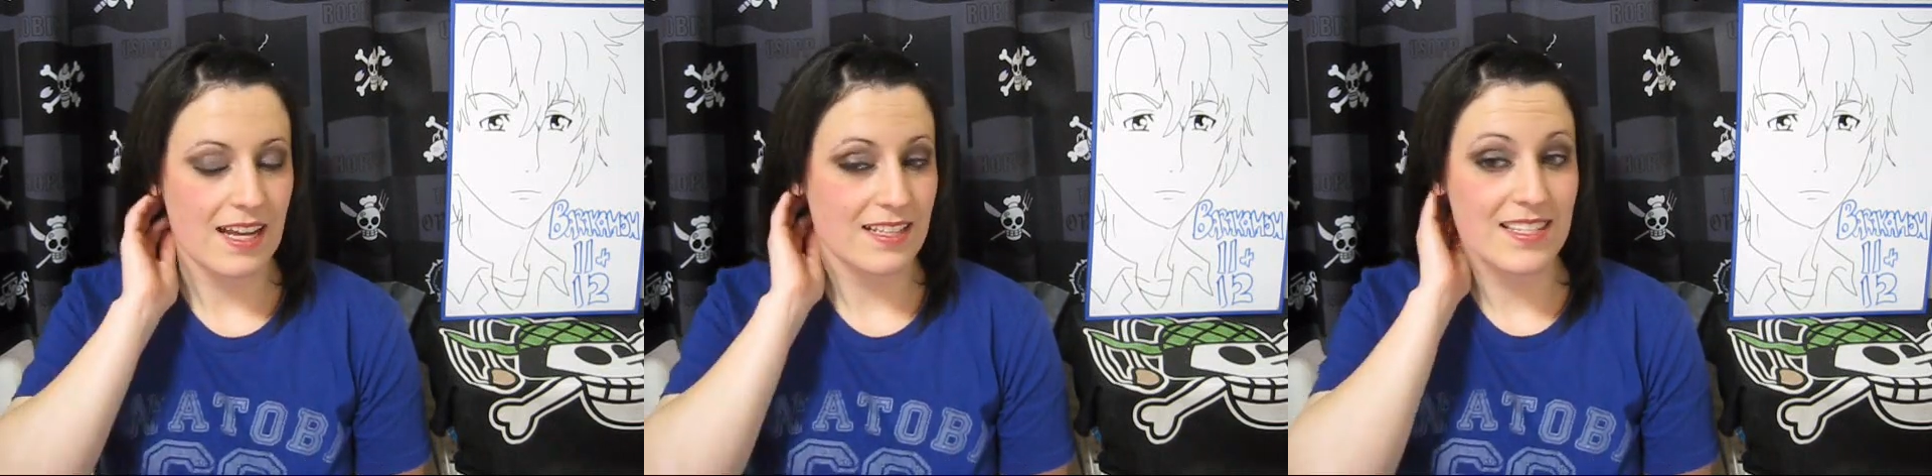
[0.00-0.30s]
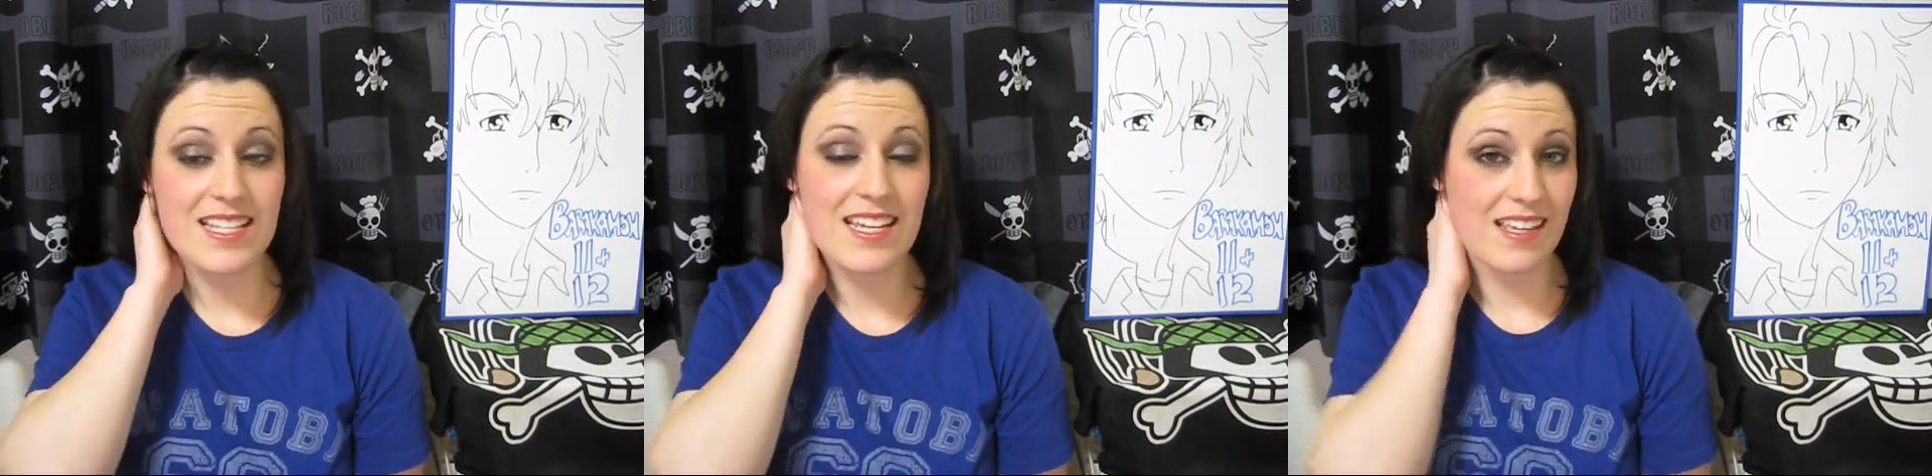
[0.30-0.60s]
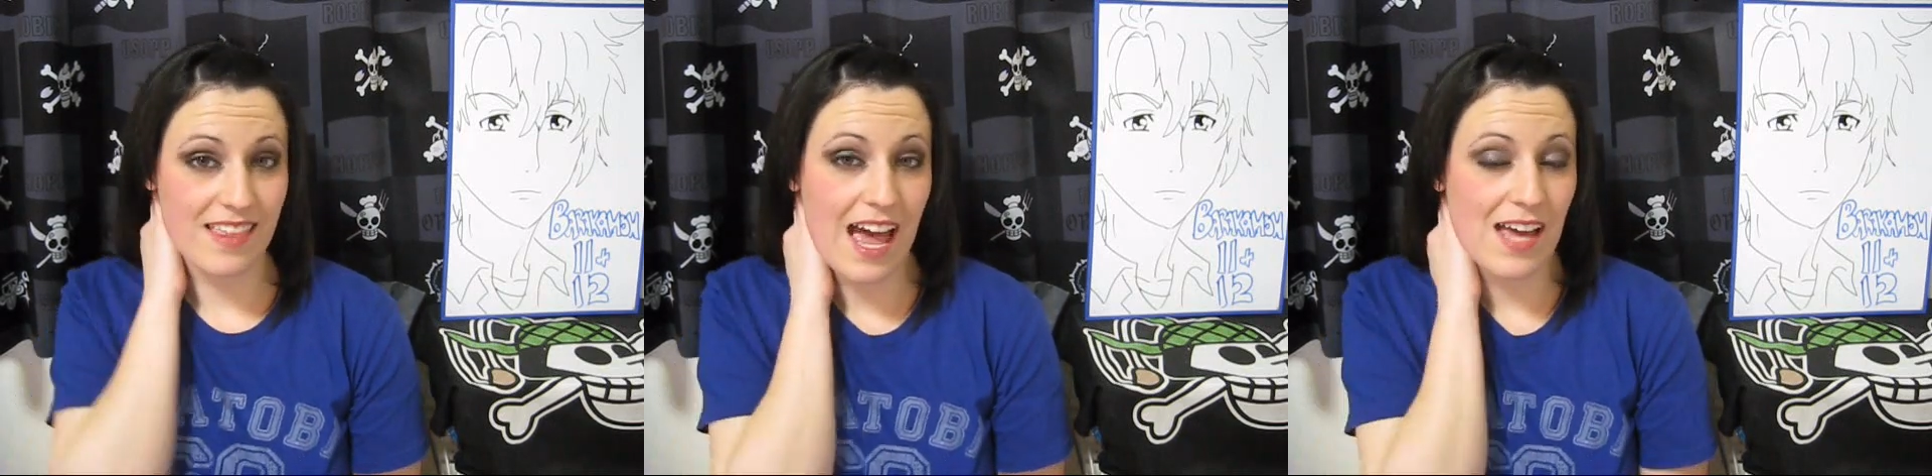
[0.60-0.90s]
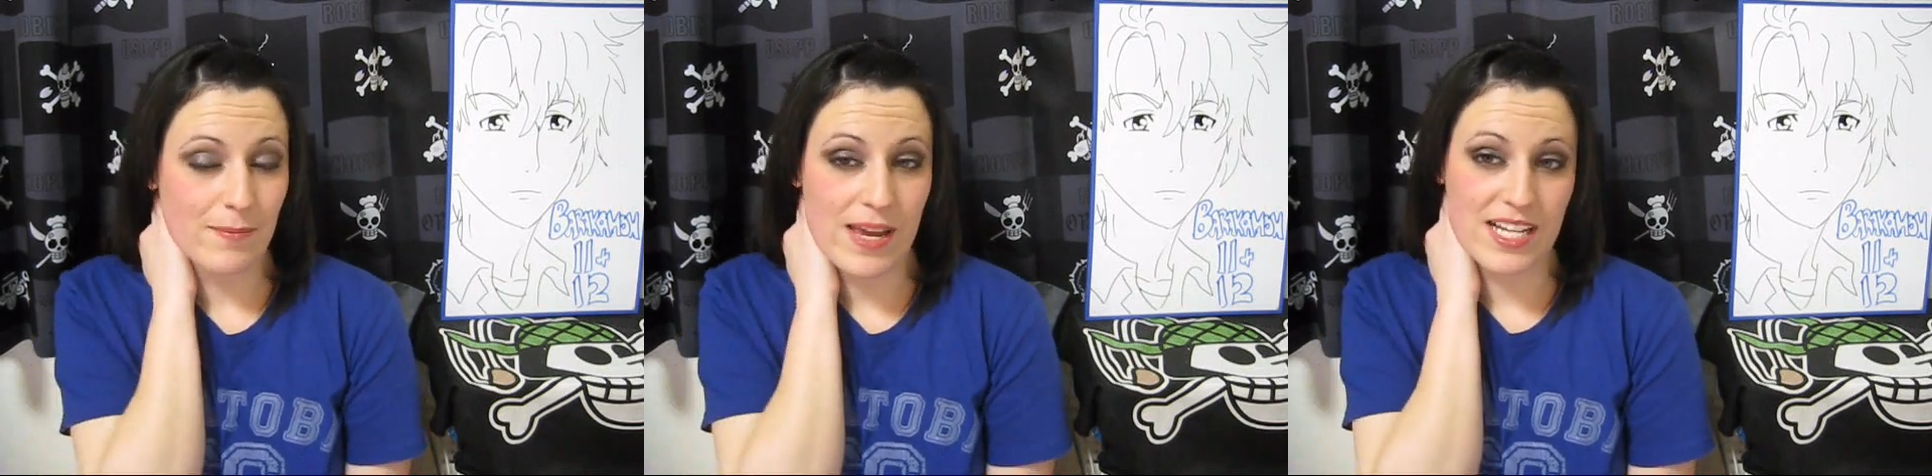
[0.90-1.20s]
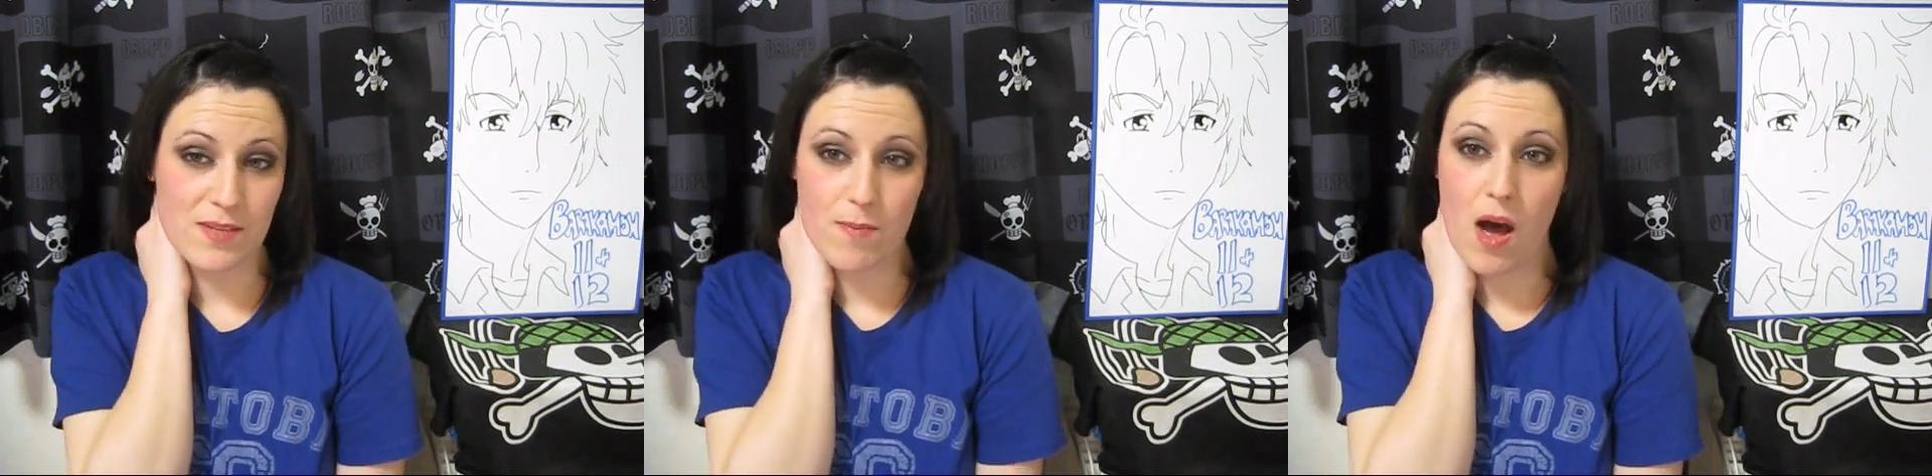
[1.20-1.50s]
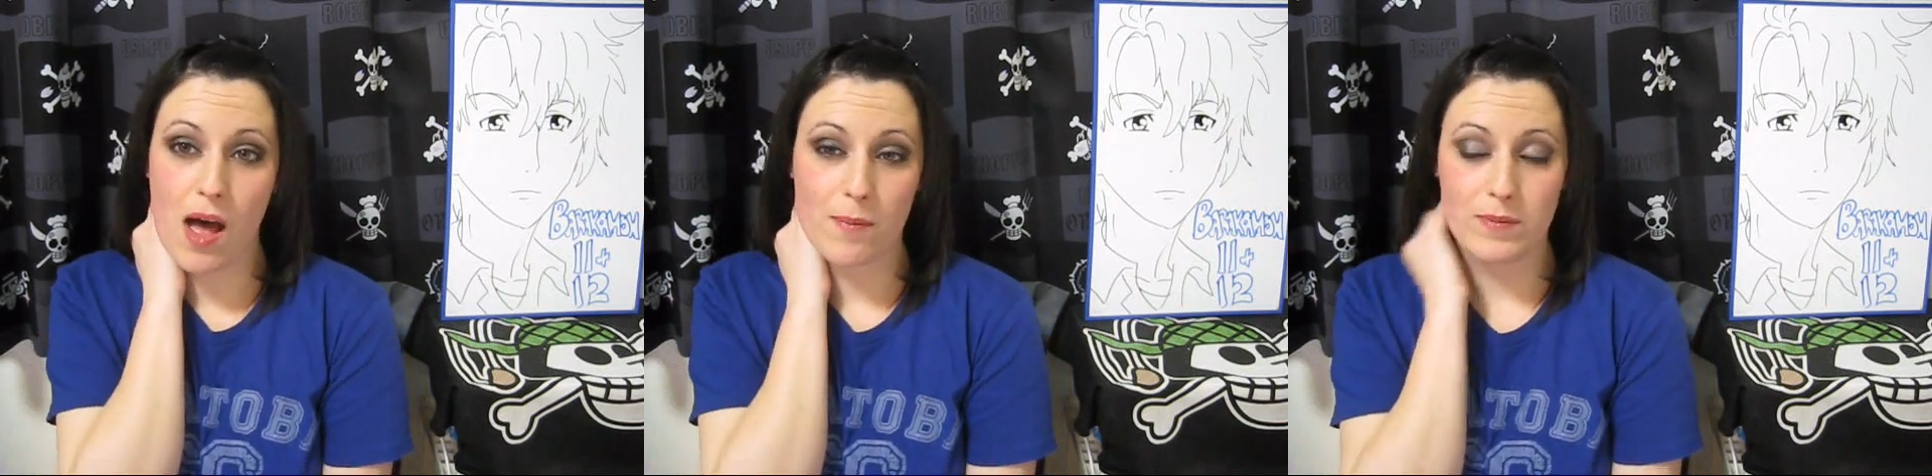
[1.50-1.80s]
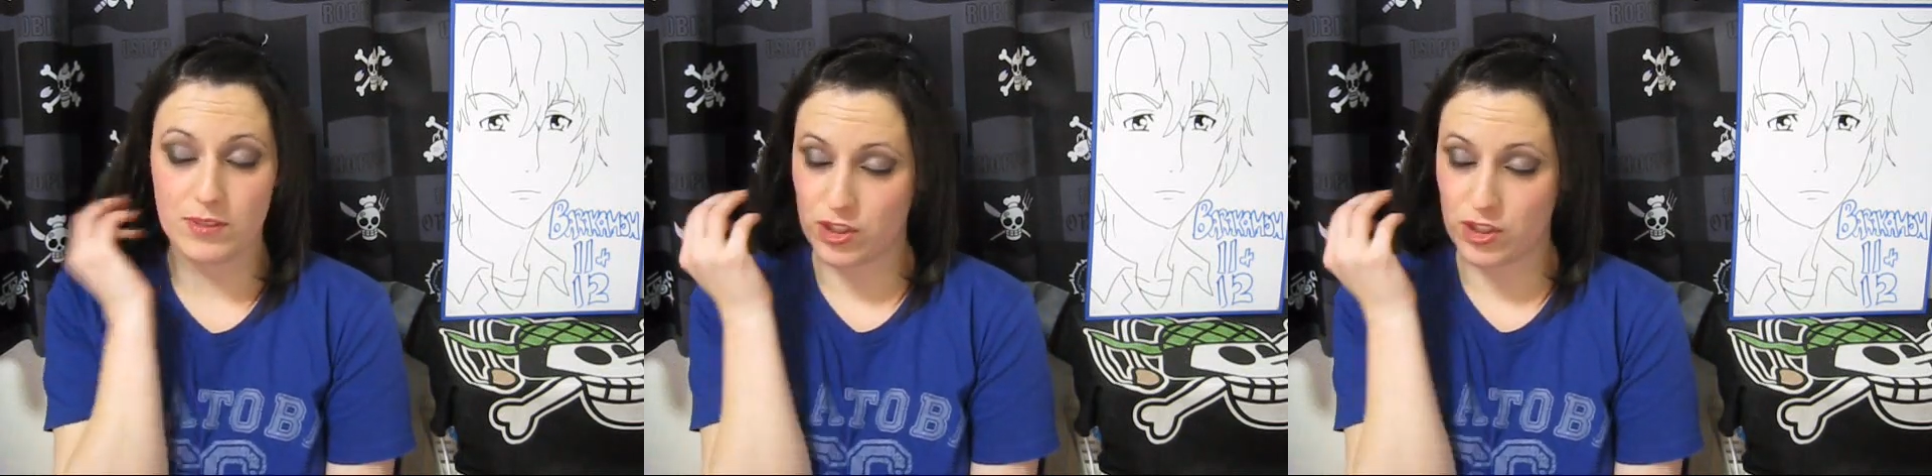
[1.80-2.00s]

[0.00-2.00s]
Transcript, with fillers: And seeing that makes mom